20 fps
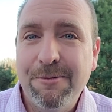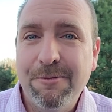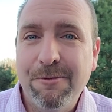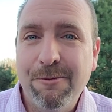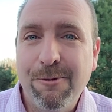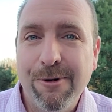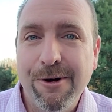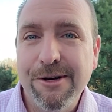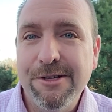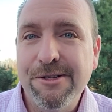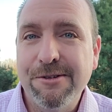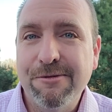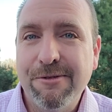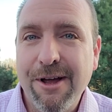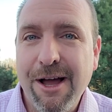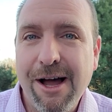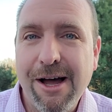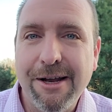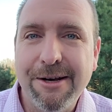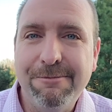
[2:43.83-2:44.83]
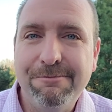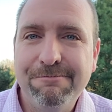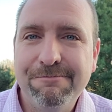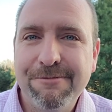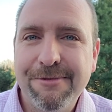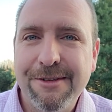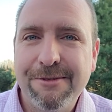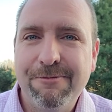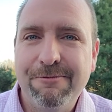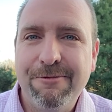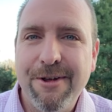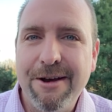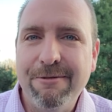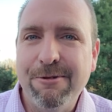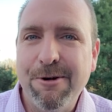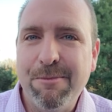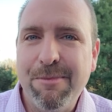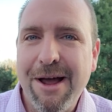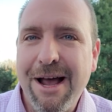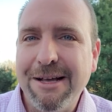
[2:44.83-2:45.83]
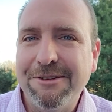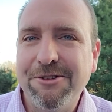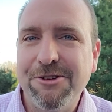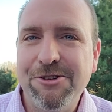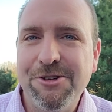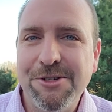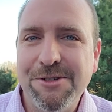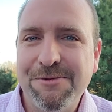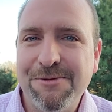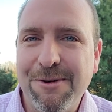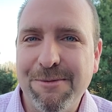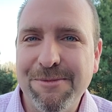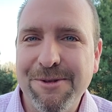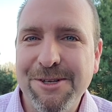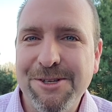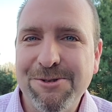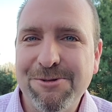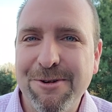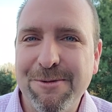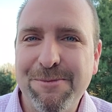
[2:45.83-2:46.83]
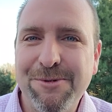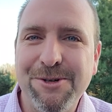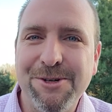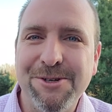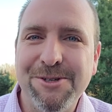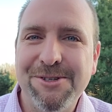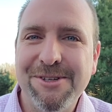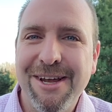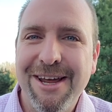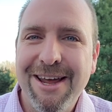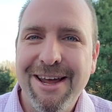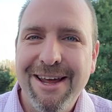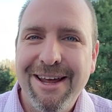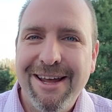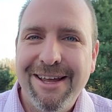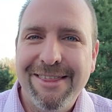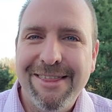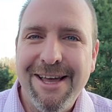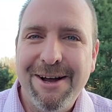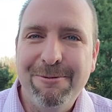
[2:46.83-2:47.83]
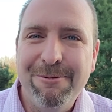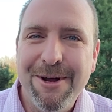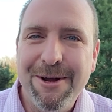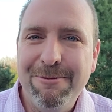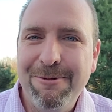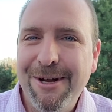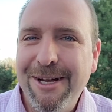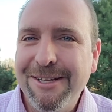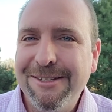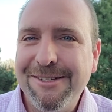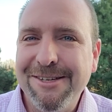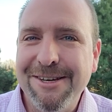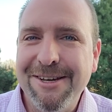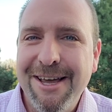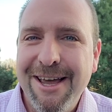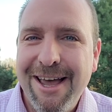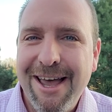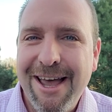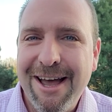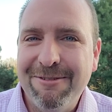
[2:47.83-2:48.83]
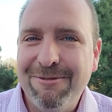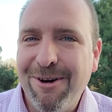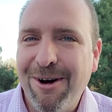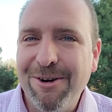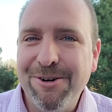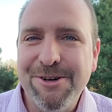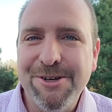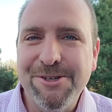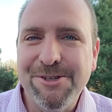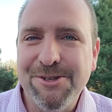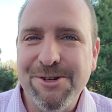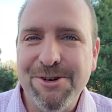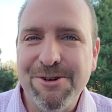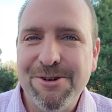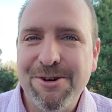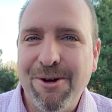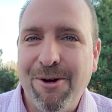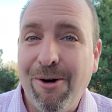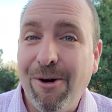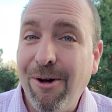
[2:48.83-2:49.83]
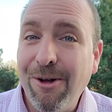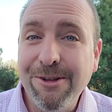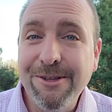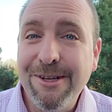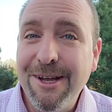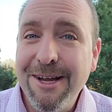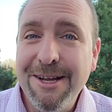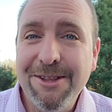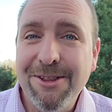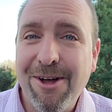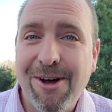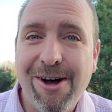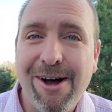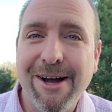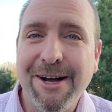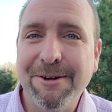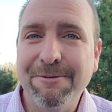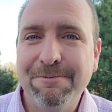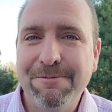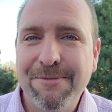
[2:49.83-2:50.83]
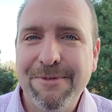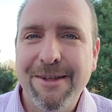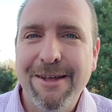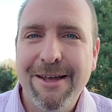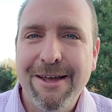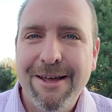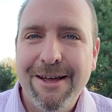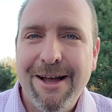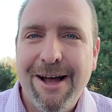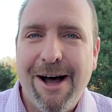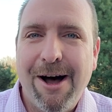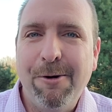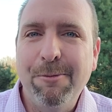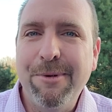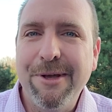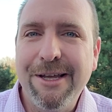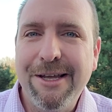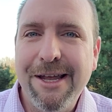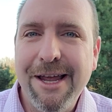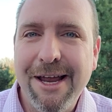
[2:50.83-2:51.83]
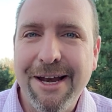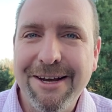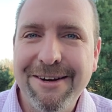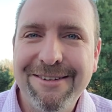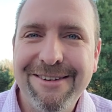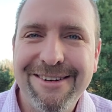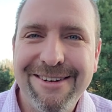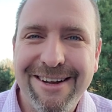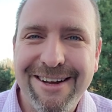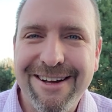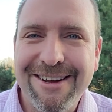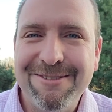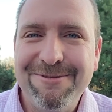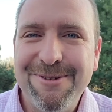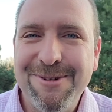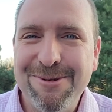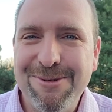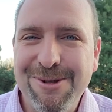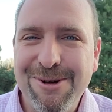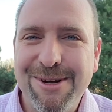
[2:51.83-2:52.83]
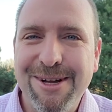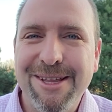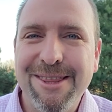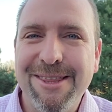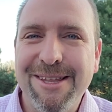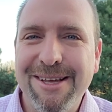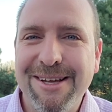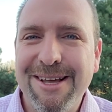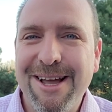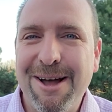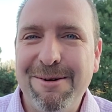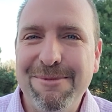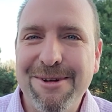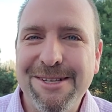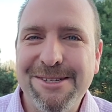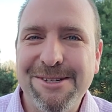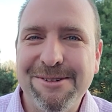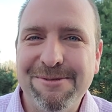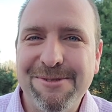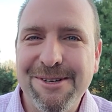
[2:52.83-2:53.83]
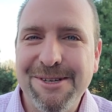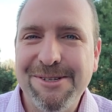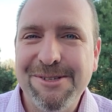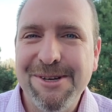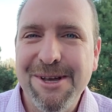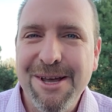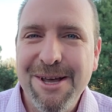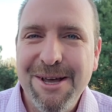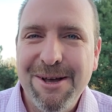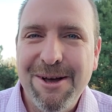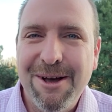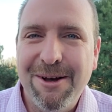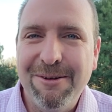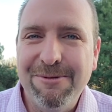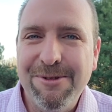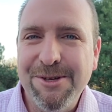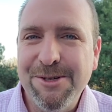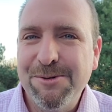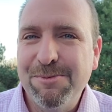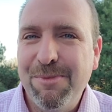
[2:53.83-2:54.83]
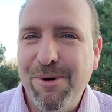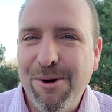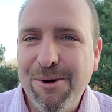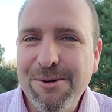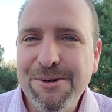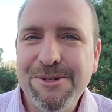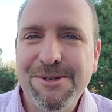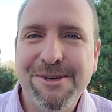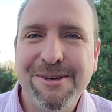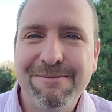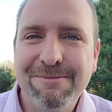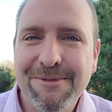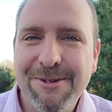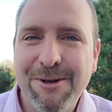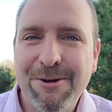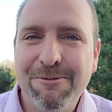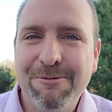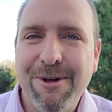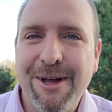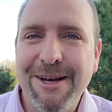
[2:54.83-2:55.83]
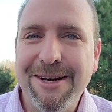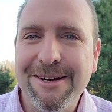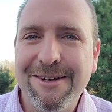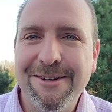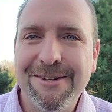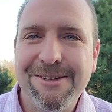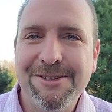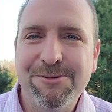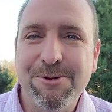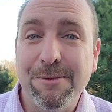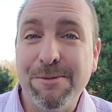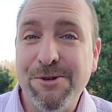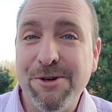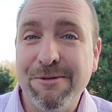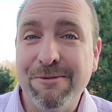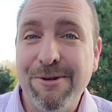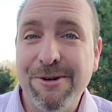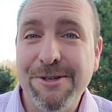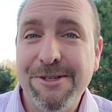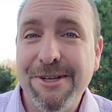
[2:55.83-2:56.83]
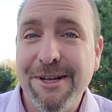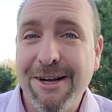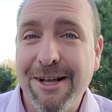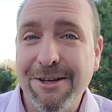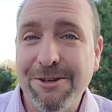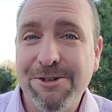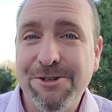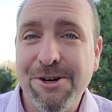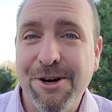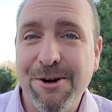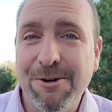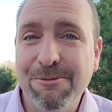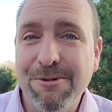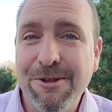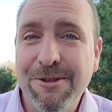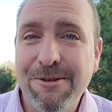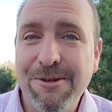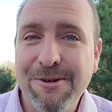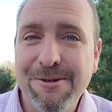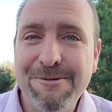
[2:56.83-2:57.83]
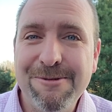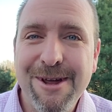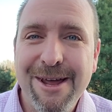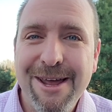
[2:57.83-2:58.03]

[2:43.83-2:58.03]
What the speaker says: words of God, favorite passages from the scriptures. And that way we get to have our dessert all day long. I'll begin. If you look in the comments of this post, you'll find a scripture verse that I'll share with you.